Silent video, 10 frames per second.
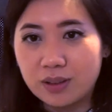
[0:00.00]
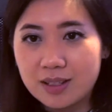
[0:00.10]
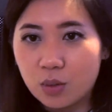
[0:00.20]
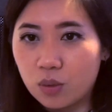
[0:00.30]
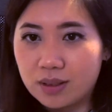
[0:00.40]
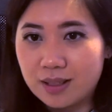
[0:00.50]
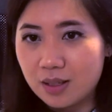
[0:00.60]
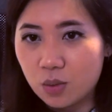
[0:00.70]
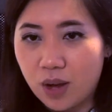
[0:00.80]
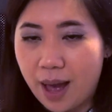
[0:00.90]
this
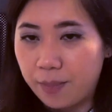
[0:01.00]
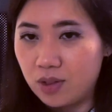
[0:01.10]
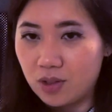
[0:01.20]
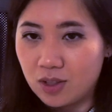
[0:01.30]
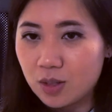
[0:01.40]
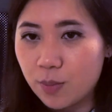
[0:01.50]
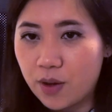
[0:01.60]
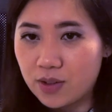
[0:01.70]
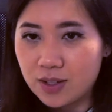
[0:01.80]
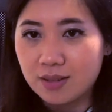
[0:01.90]
is what happened to this
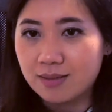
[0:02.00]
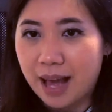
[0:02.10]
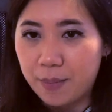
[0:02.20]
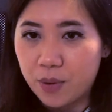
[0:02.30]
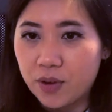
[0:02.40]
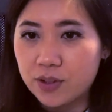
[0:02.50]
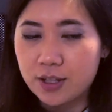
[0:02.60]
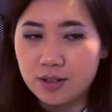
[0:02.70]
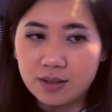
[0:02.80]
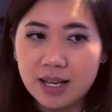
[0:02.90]
person, that
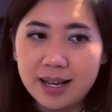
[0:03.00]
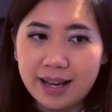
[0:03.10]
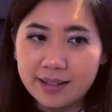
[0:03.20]
person.